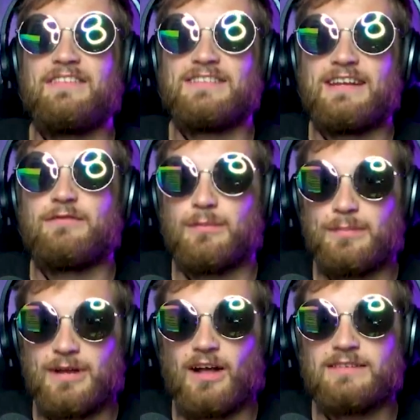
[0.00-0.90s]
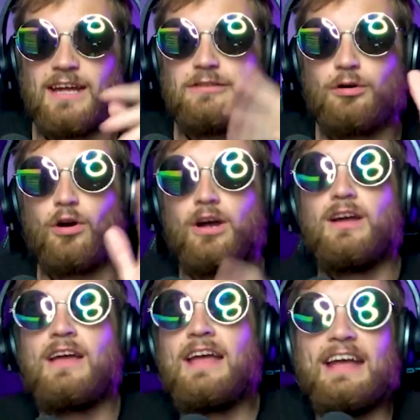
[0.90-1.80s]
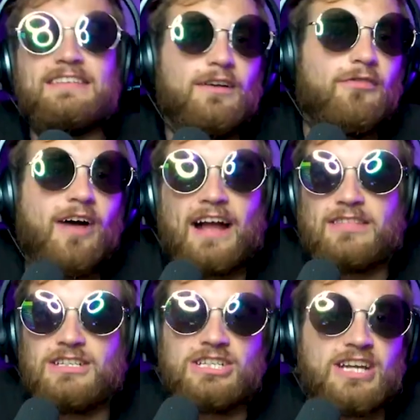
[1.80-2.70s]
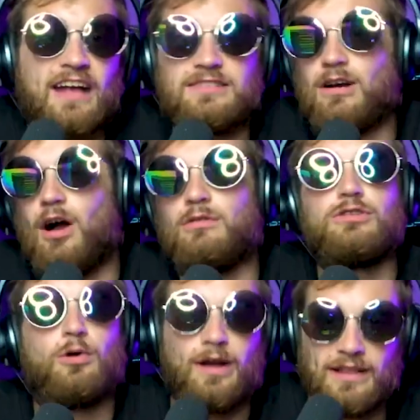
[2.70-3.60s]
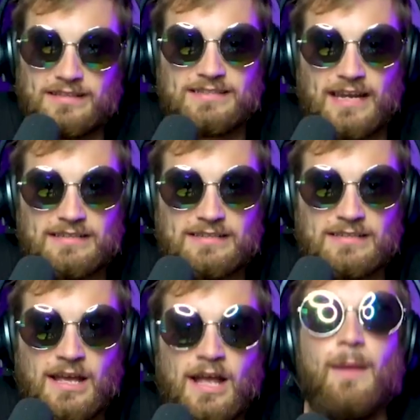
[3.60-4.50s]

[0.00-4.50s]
I've seen from the Beyonce tour is the fact that she has her own toilet seats.